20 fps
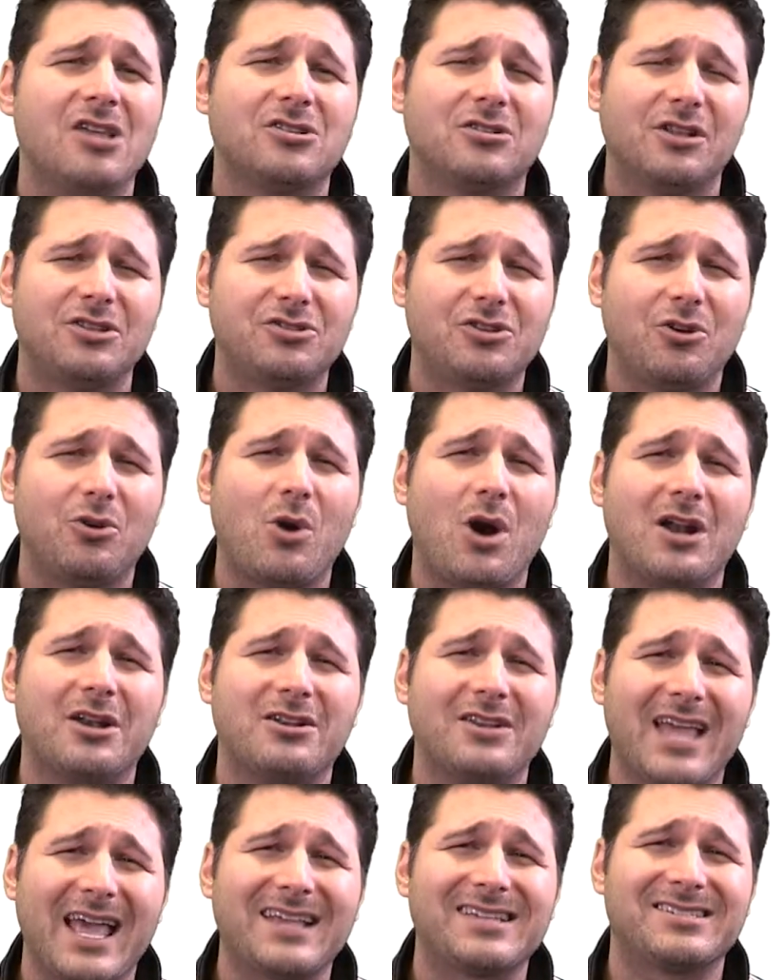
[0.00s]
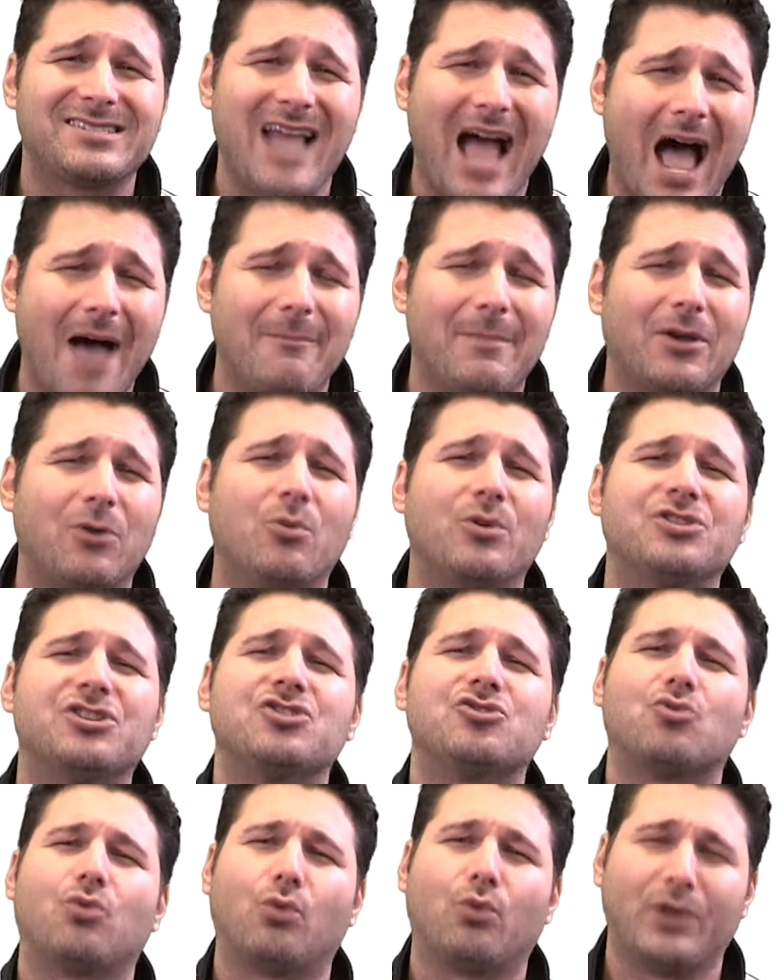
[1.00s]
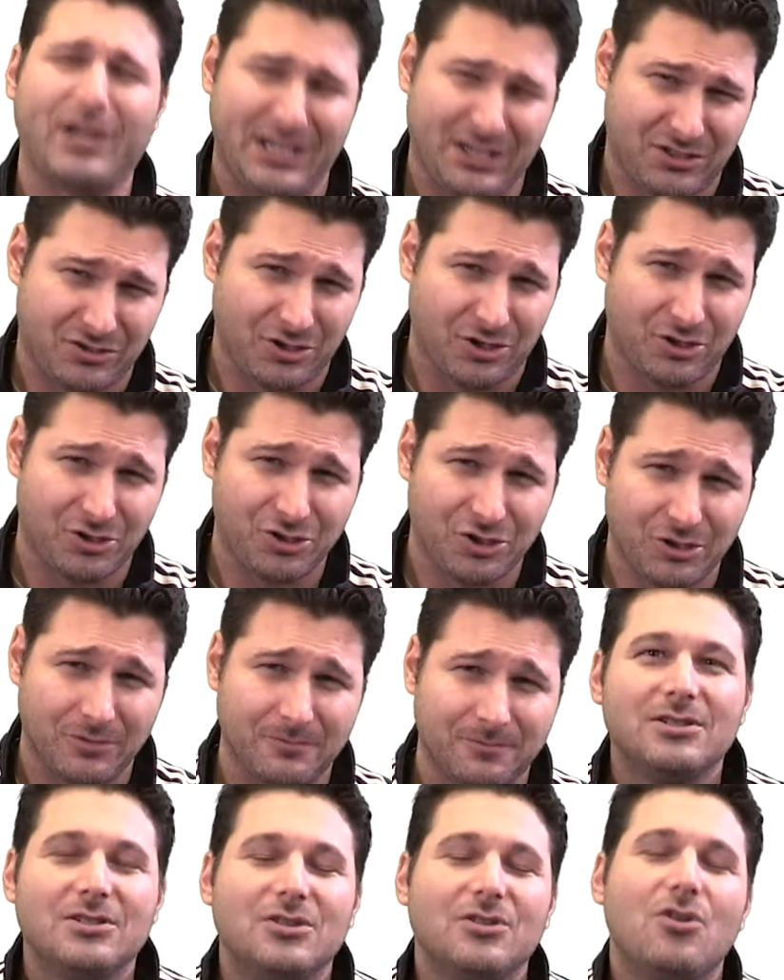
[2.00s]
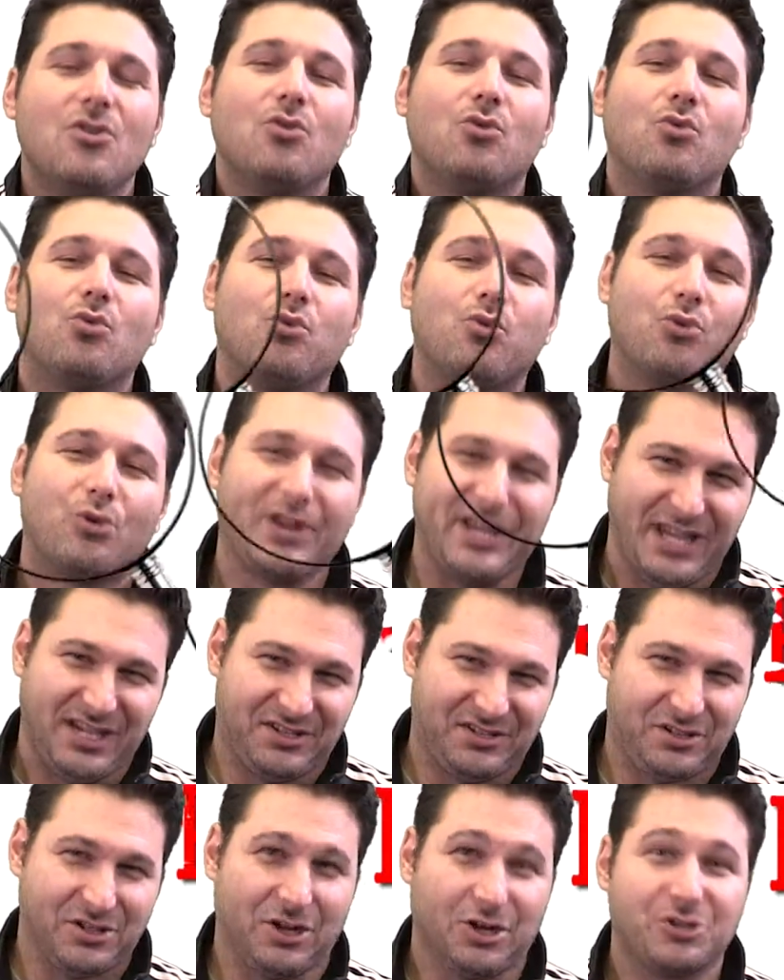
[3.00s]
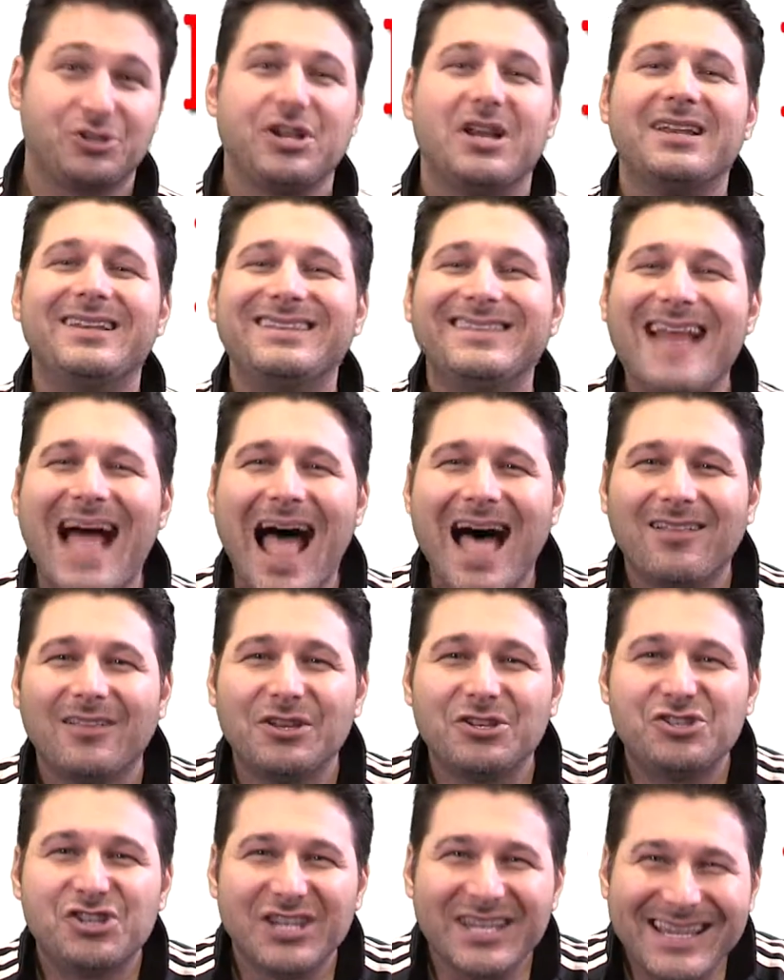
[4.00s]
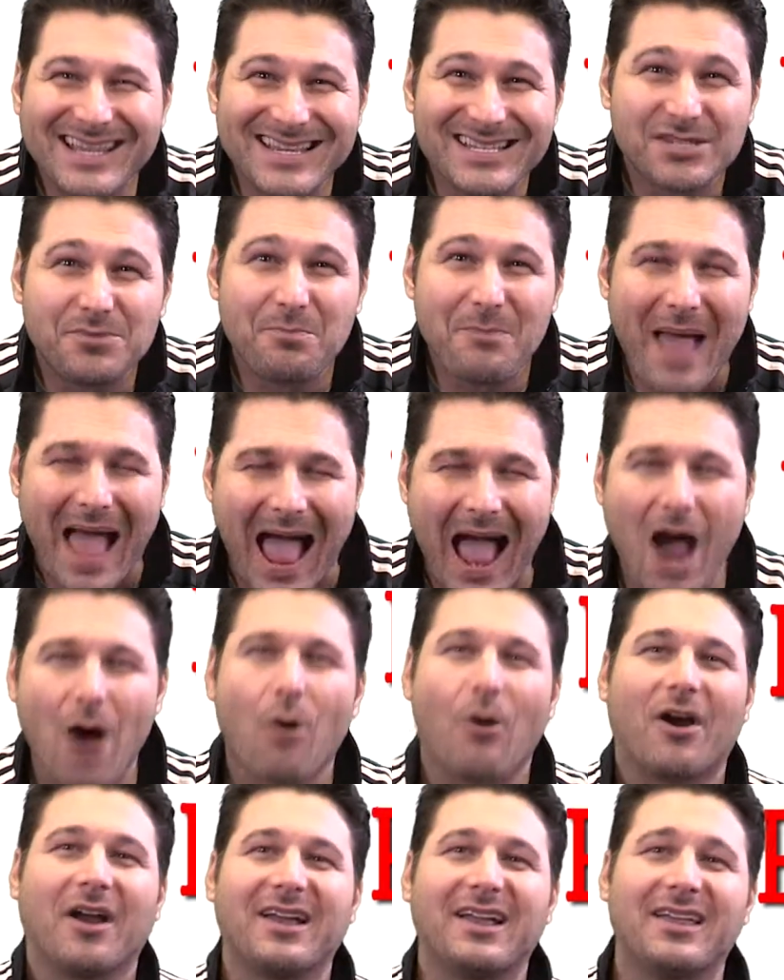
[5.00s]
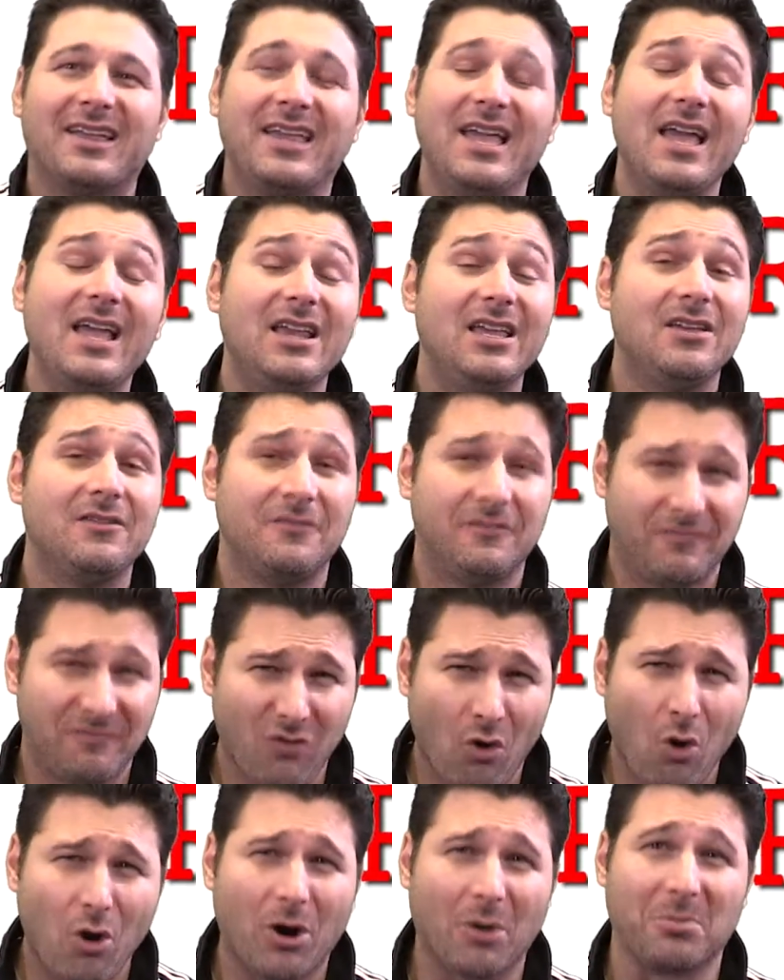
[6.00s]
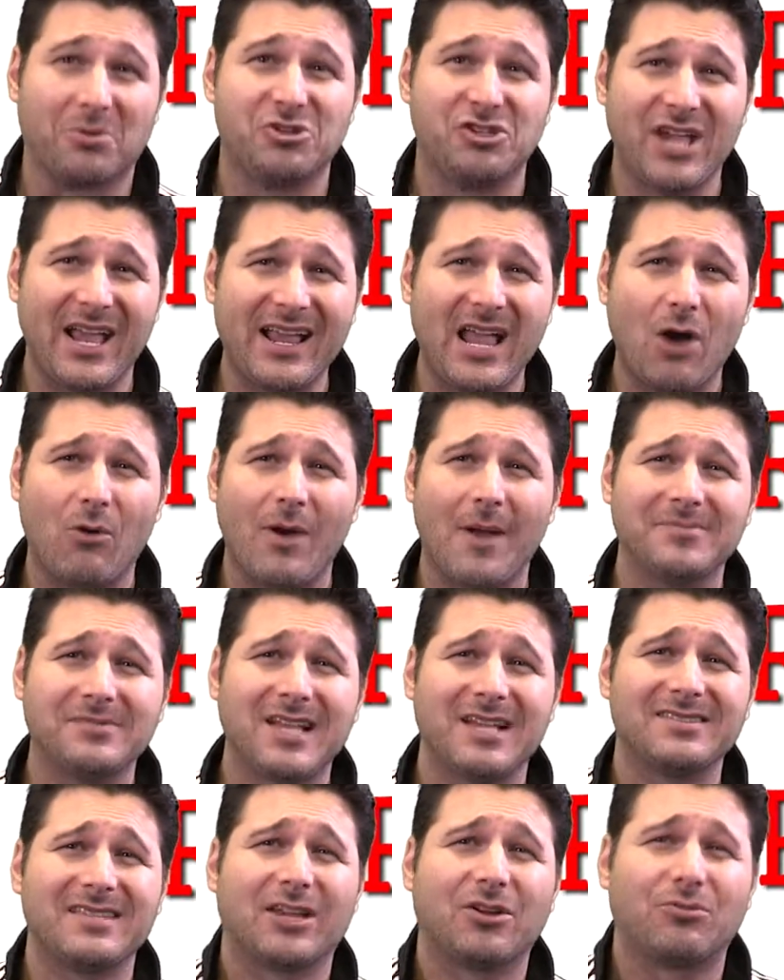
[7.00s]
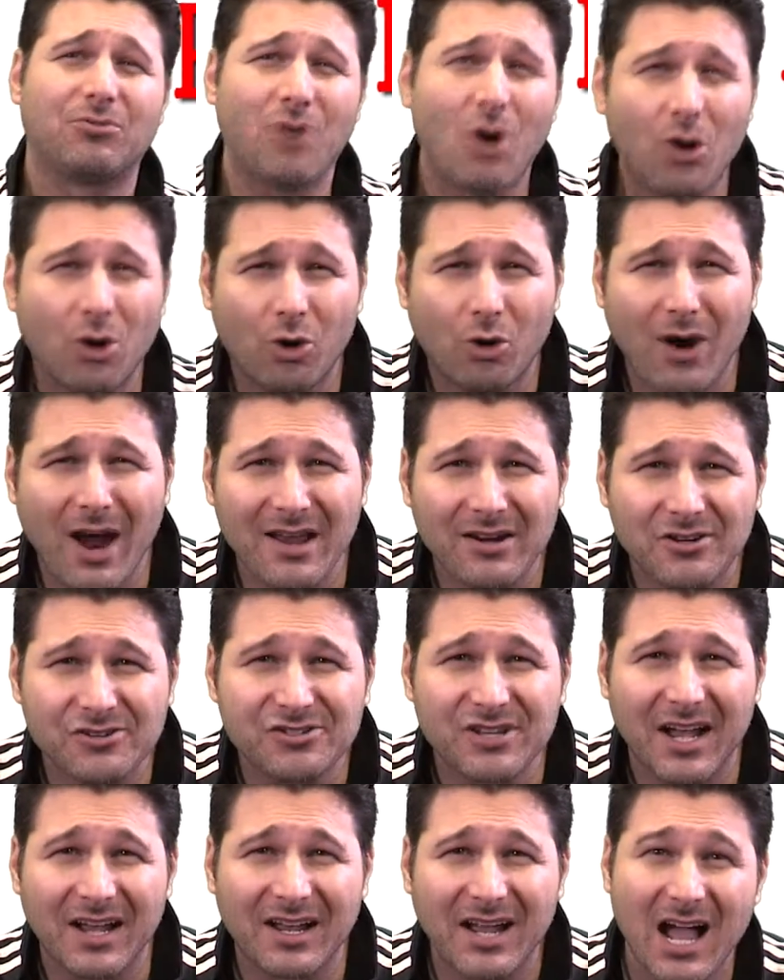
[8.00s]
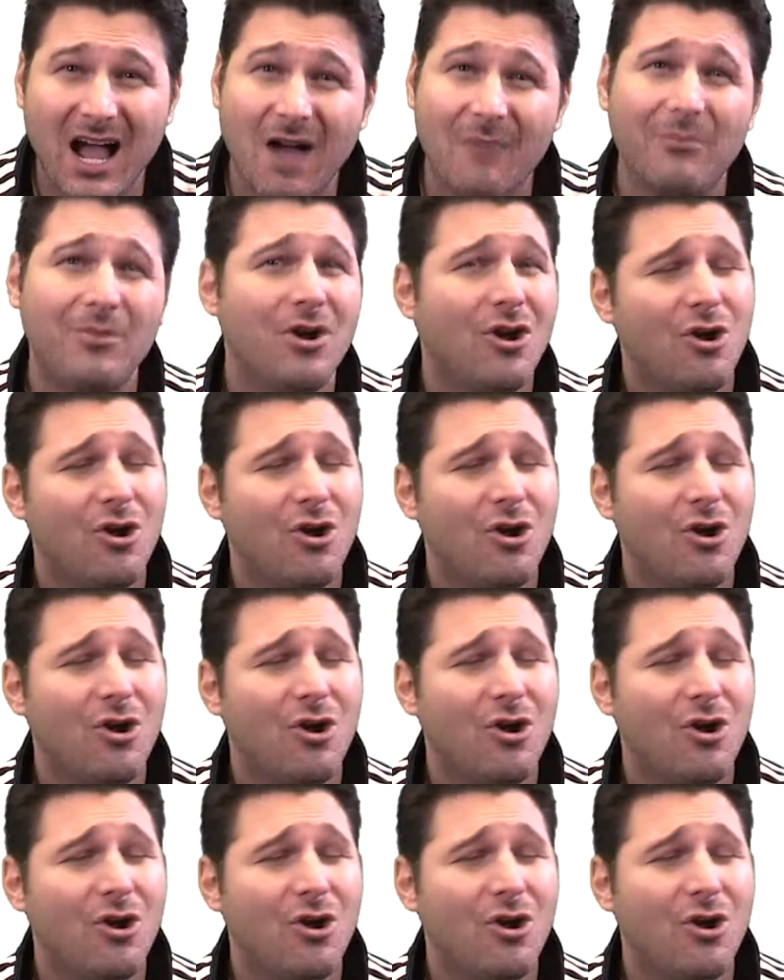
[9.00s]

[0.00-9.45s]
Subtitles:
So let's go to our next topic, which is research. Research. Knowledge is power. Get informed. Check out websites like rotogrinders.com,